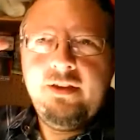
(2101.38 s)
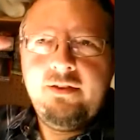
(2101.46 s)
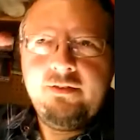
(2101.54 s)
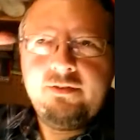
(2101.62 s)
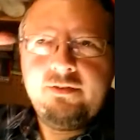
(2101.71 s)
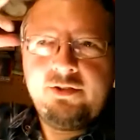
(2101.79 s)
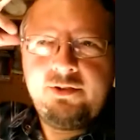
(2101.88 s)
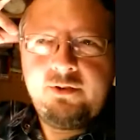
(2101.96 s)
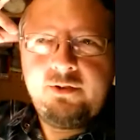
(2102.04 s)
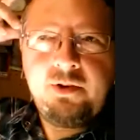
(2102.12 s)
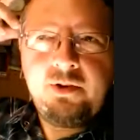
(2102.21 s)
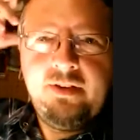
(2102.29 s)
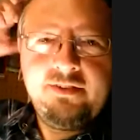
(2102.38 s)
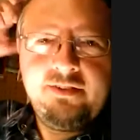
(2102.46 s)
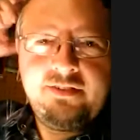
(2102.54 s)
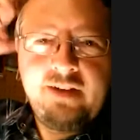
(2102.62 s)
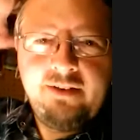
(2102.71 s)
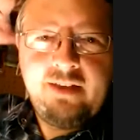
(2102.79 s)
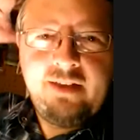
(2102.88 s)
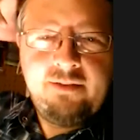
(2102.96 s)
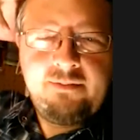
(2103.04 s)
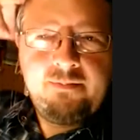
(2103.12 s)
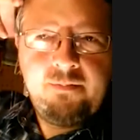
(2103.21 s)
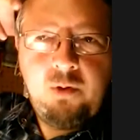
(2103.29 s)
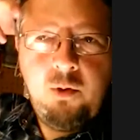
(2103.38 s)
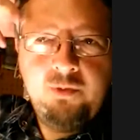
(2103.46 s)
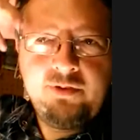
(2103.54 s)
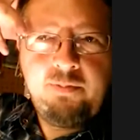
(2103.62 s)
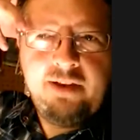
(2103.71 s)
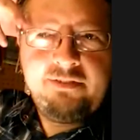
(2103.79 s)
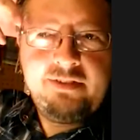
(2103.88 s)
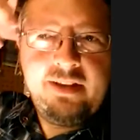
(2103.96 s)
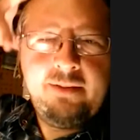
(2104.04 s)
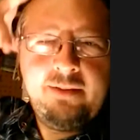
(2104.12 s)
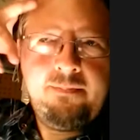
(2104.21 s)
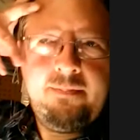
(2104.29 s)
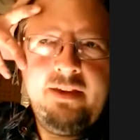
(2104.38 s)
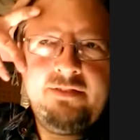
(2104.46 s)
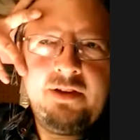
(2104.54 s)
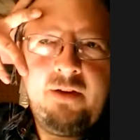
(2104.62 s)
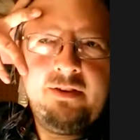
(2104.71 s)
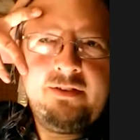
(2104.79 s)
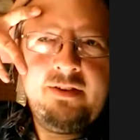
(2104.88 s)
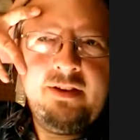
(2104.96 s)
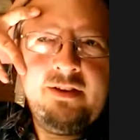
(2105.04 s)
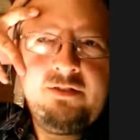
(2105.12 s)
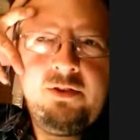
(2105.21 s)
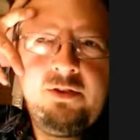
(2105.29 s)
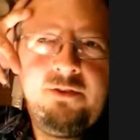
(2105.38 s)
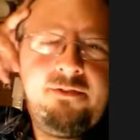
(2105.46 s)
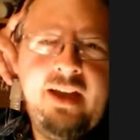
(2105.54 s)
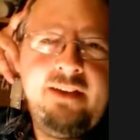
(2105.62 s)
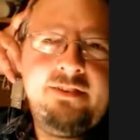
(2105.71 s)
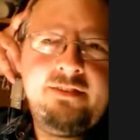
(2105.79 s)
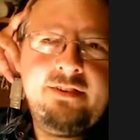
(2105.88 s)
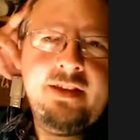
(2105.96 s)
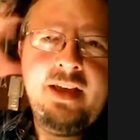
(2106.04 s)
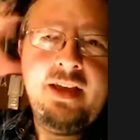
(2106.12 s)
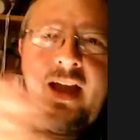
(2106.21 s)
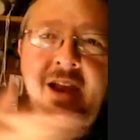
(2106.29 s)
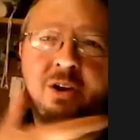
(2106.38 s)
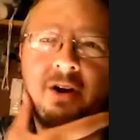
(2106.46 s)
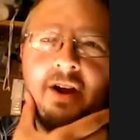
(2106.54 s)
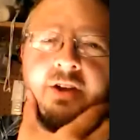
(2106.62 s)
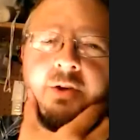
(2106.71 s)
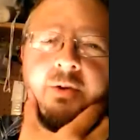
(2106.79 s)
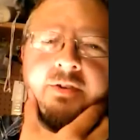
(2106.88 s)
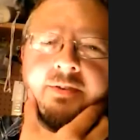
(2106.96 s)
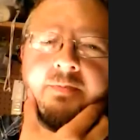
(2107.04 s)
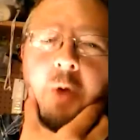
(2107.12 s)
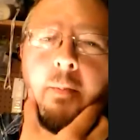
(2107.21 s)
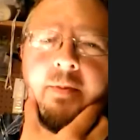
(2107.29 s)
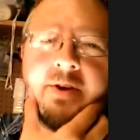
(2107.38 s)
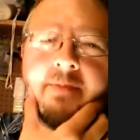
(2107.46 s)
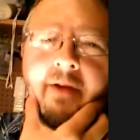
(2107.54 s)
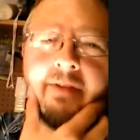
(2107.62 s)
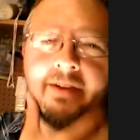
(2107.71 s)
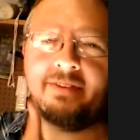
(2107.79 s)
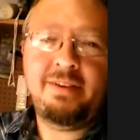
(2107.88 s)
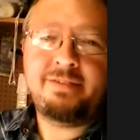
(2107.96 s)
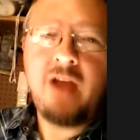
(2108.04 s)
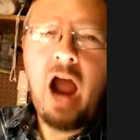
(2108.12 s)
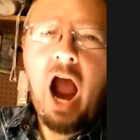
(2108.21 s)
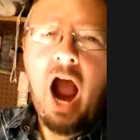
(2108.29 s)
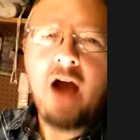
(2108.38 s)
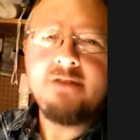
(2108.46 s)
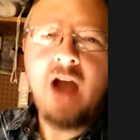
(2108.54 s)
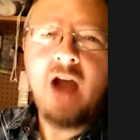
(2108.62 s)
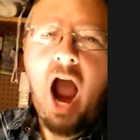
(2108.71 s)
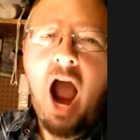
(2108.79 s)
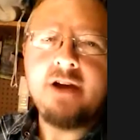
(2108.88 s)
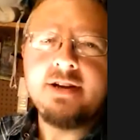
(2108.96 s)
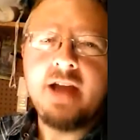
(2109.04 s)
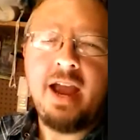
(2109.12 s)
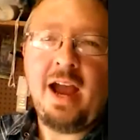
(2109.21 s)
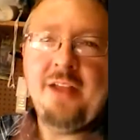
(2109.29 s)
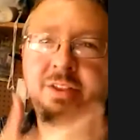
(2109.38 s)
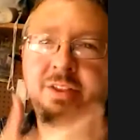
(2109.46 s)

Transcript: there's straps on the inside that hold the prosthetic piece of it to the face, and all you have to do is just open your mouth like this, and the